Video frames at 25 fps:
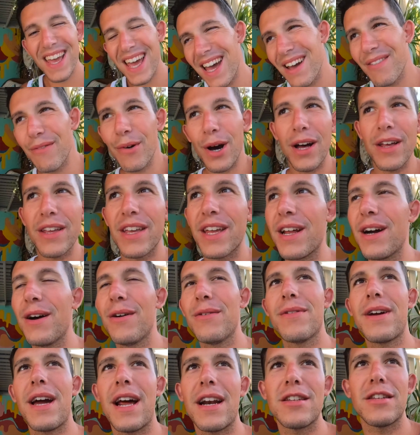Yeah, well, you
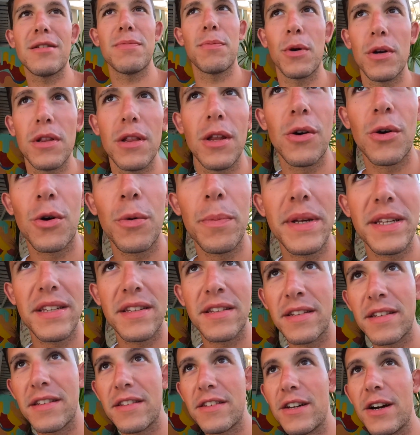know, gotta support local
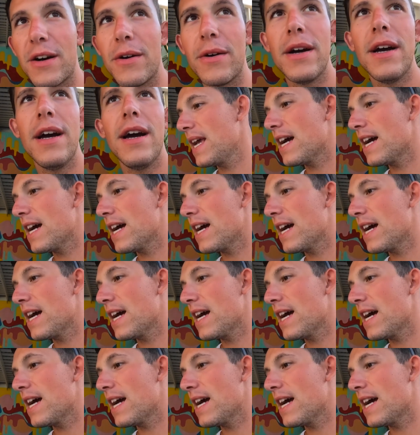business distance so.